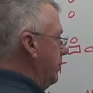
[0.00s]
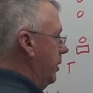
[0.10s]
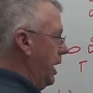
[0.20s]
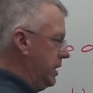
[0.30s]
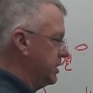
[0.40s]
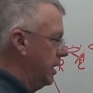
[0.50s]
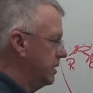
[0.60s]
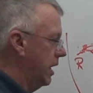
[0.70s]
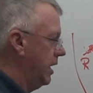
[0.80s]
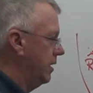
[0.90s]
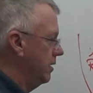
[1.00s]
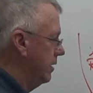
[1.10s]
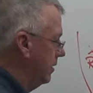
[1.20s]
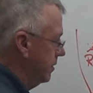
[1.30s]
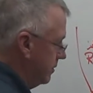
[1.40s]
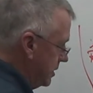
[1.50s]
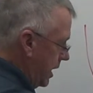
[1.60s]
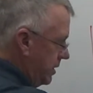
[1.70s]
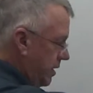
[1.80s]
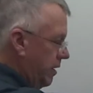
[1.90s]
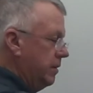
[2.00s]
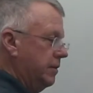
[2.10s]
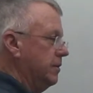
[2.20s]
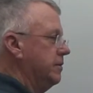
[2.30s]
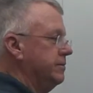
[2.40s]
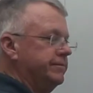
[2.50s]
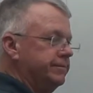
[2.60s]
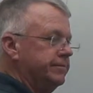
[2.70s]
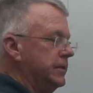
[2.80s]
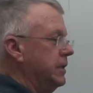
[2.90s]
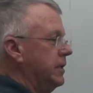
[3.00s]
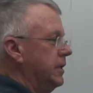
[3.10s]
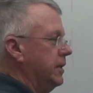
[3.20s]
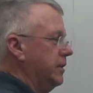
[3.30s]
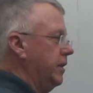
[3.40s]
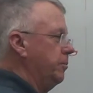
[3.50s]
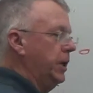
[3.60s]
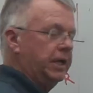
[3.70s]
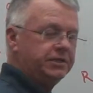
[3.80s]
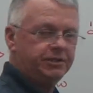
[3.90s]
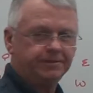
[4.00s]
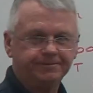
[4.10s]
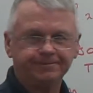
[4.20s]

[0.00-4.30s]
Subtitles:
but he's gonna take the pitch.